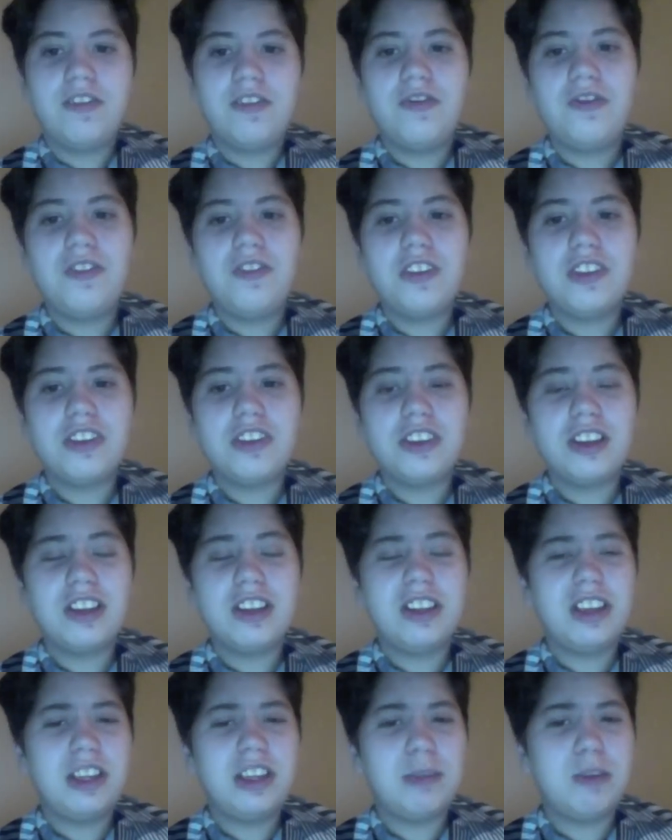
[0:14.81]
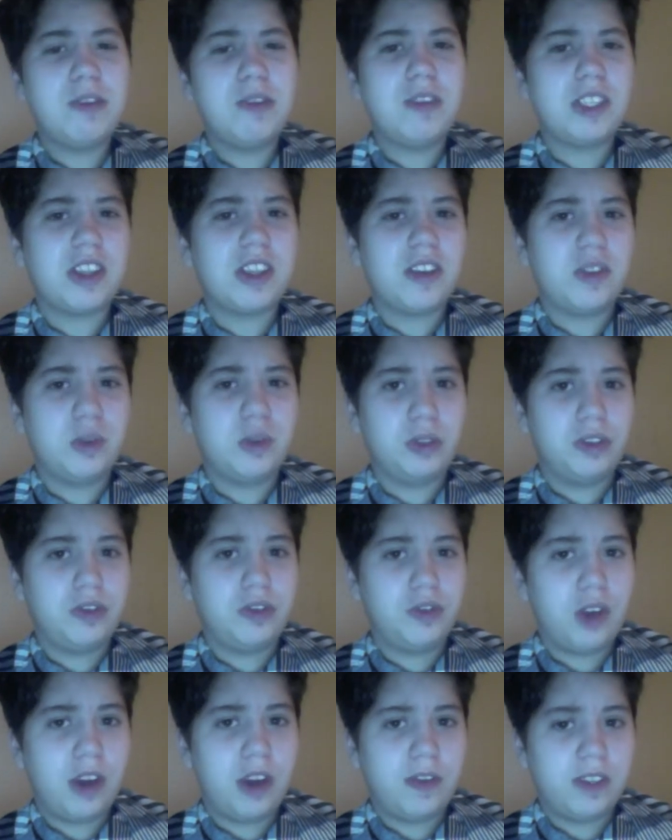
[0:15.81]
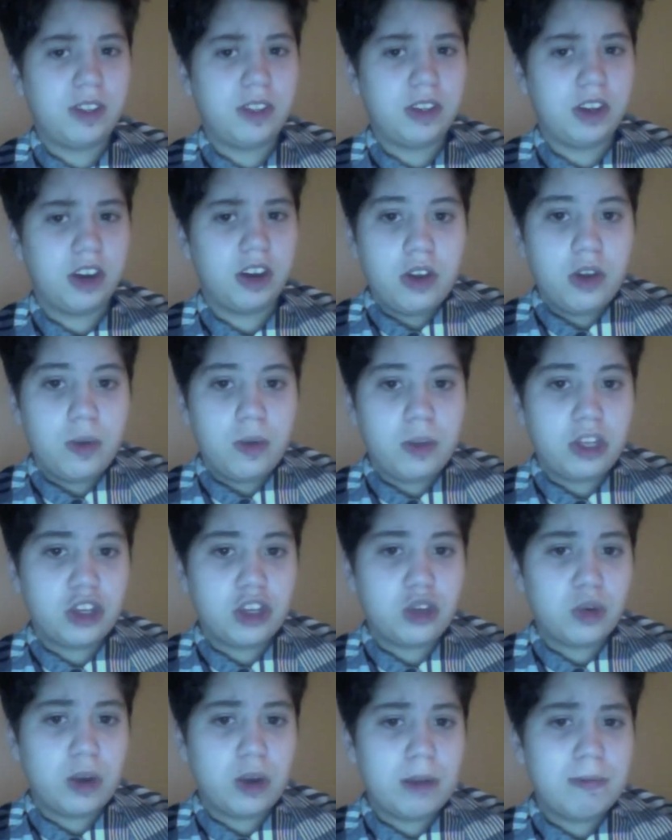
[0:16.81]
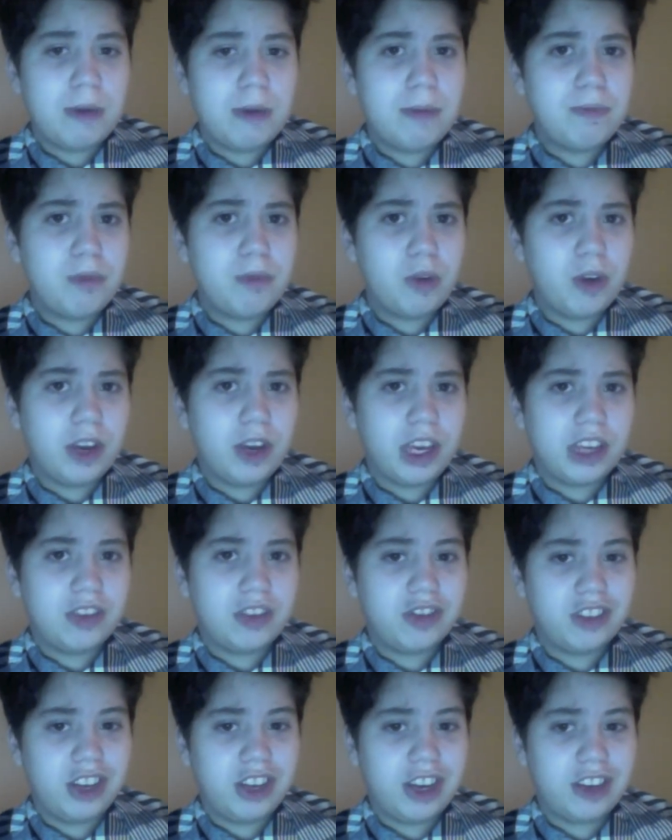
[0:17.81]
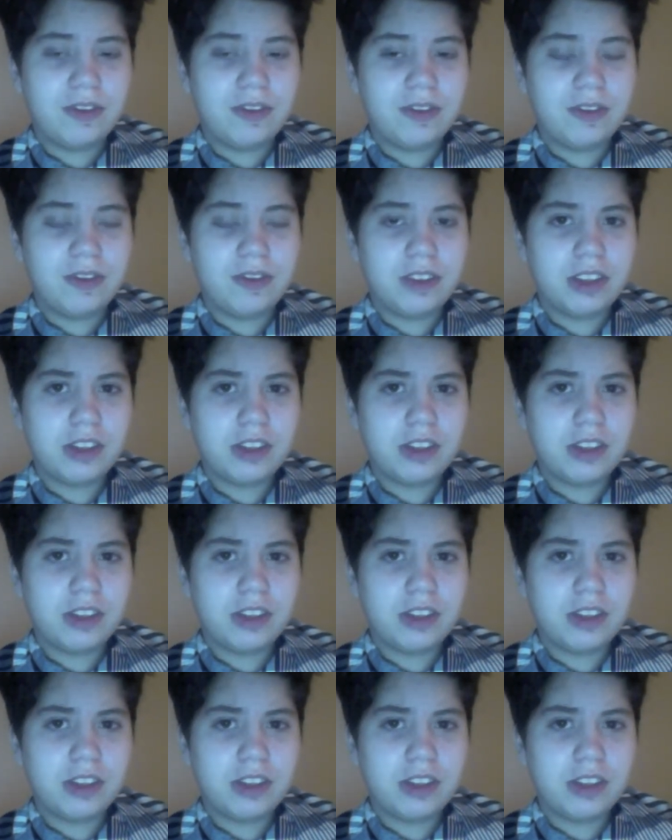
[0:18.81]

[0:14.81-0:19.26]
Unfortunately, the movie's off to a rough start, with a short but boring introduction.